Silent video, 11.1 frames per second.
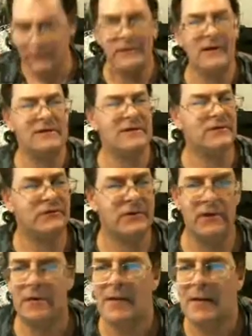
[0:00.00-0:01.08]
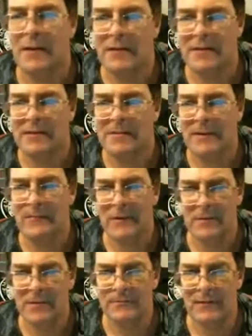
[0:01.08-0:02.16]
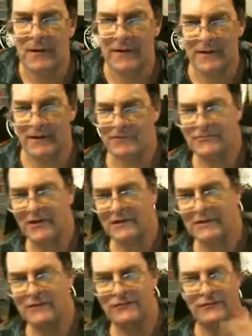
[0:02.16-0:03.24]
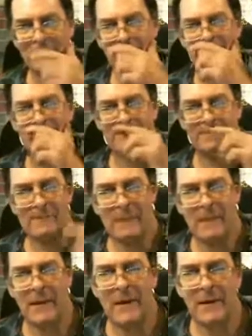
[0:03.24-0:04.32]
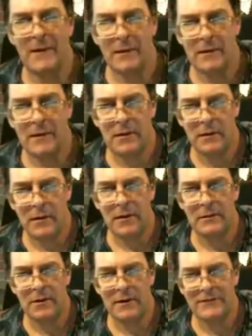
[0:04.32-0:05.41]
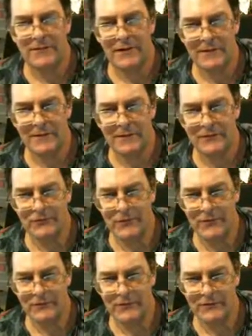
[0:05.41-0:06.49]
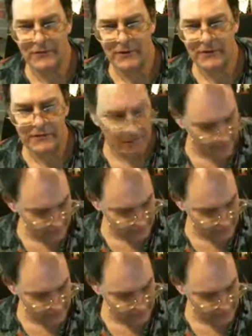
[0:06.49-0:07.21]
that is here. Let me pull up my checklist here. Alright, checklist, coin inventory and checklist.